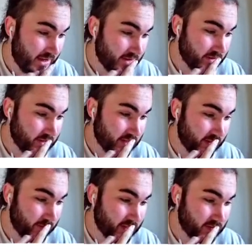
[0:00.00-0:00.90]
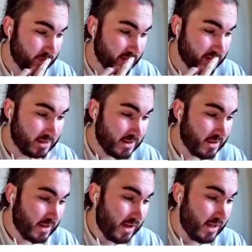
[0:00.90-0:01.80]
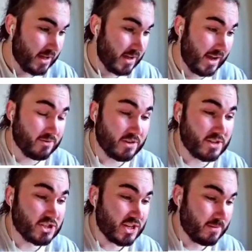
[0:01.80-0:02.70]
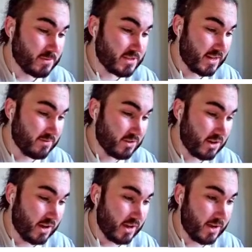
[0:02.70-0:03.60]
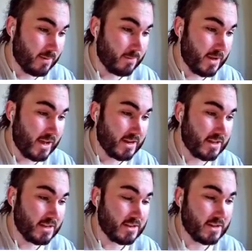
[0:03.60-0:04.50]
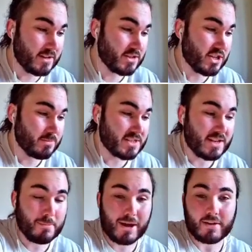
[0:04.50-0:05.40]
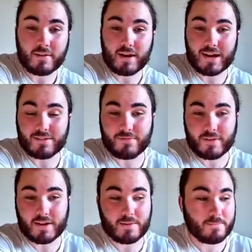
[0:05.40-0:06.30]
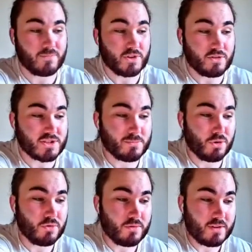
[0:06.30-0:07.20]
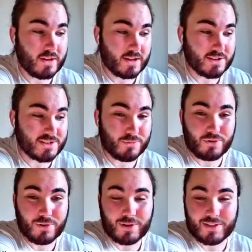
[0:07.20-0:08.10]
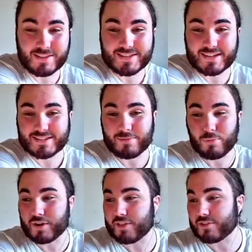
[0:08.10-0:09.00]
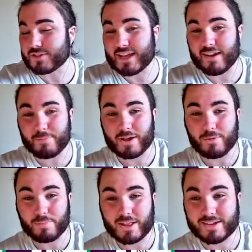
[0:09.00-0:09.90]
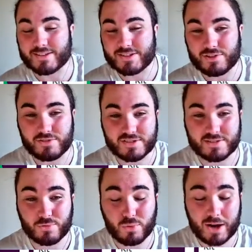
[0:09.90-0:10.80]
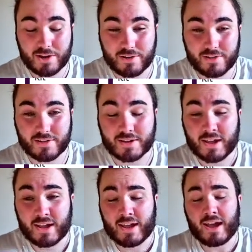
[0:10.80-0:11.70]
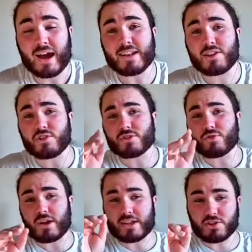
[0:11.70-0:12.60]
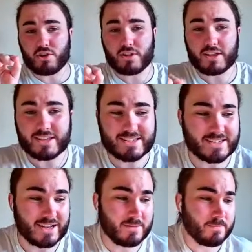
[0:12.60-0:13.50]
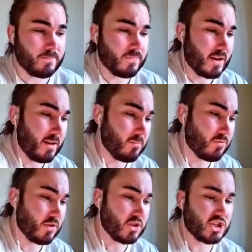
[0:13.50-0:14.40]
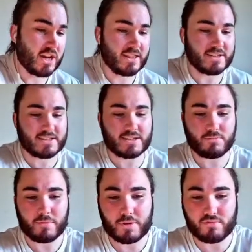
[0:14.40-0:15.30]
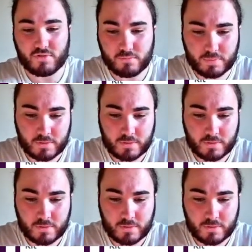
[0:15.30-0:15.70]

Using a chip this week. I haven't got any chips. I haven't got any chips, Aman. I've used them all. I used them all early in the season. I'm one of those FPL players who used them quite early. I didn't use them as early this time. I'm going to share this with my group.